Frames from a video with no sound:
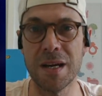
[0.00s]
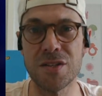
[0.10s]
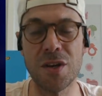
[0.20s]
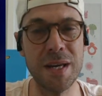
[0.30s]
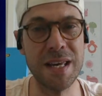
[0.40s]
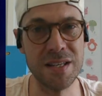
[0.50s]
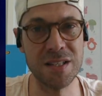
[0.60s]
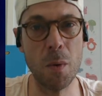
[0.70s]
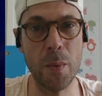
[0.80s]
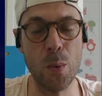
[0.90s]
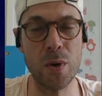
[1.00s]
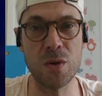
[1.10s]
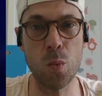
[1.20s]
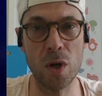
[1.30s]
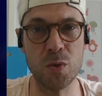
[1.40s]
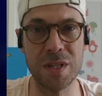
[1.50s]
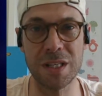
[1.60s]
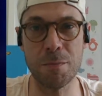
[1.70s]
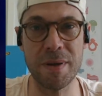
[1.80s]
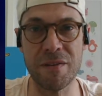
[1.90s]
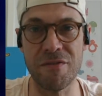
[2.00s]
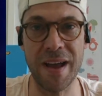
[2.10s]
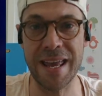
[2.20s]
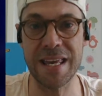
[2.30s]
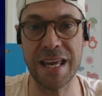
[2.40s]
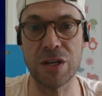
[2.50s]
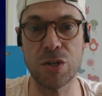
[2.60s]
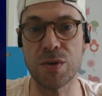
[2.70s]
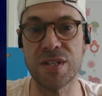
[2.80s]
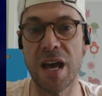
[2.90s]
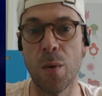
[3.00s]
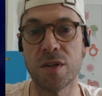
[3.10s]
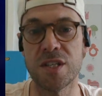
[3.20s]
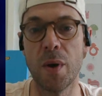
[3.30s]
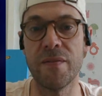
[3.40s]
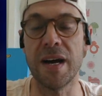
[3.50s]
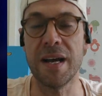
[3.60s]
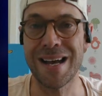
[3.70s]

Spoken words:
So here's someone we wanted to watch with a little bit of vague interest there whatsoever.